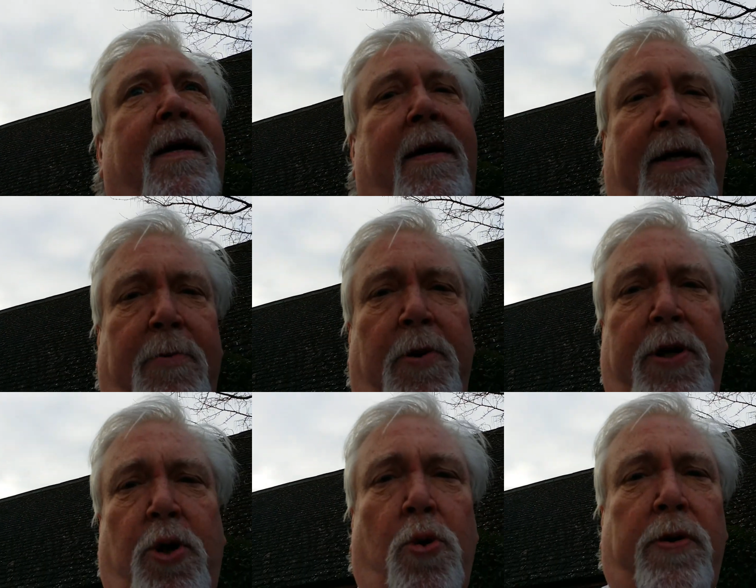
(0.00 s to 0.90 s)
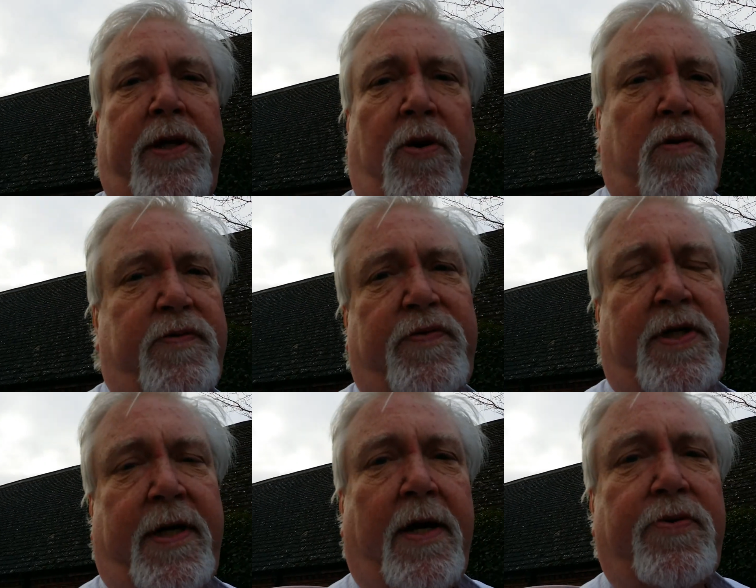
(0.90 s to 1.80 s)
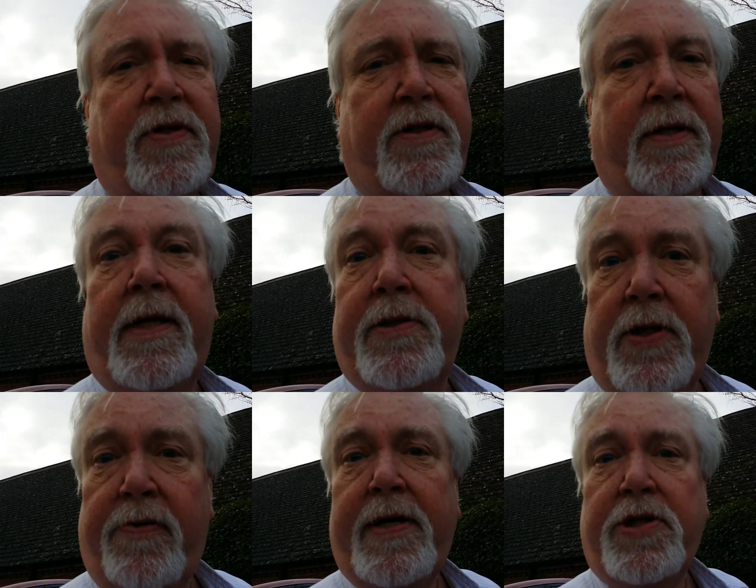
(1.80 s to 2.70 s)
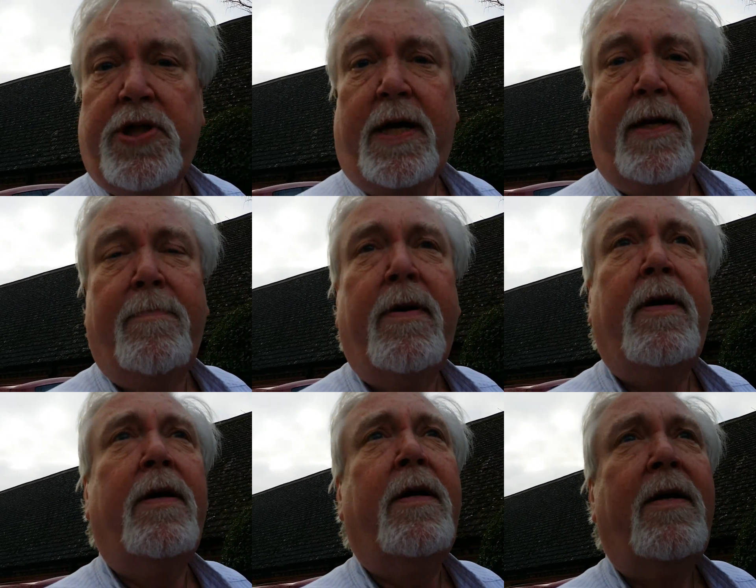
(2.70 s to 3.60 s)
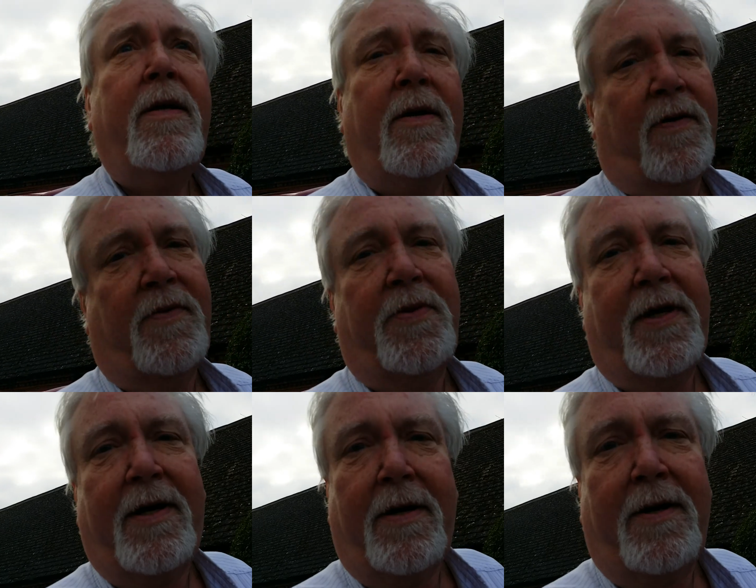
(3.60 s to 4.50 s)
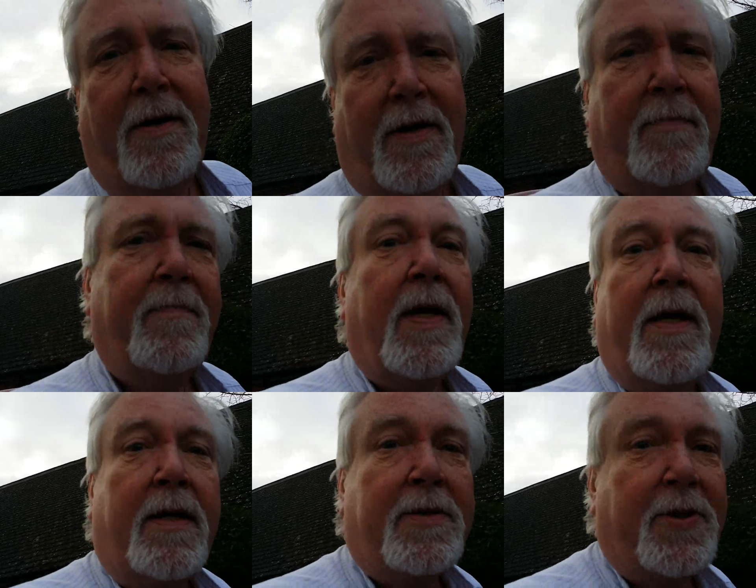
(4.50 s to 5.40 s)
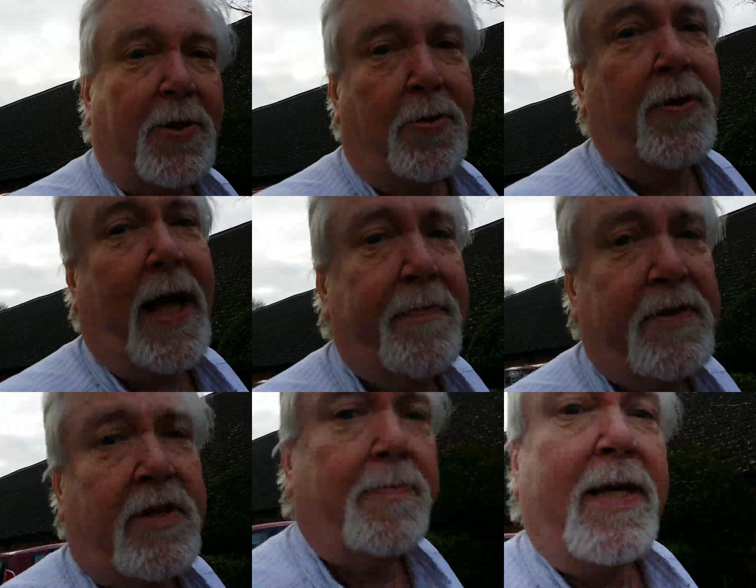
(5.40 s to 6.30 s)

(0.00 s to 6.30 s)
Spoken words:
and I'm on a call in the Oxfordshire countryside, and it's a great shame I've got the car, because the call happens to be